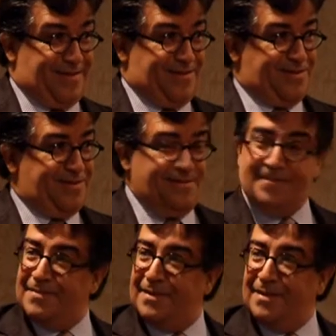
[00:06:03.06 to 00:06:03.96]
tell you that.
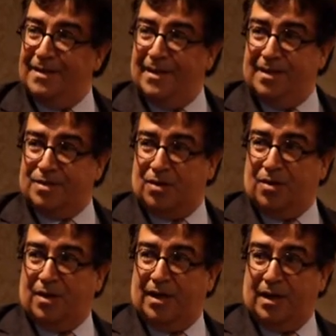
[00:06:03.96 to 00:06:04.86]

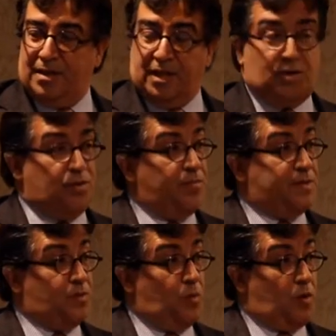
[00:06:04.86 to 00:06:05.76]
So the
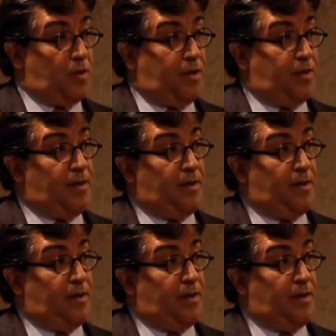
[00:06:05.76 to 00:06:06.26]
economics work.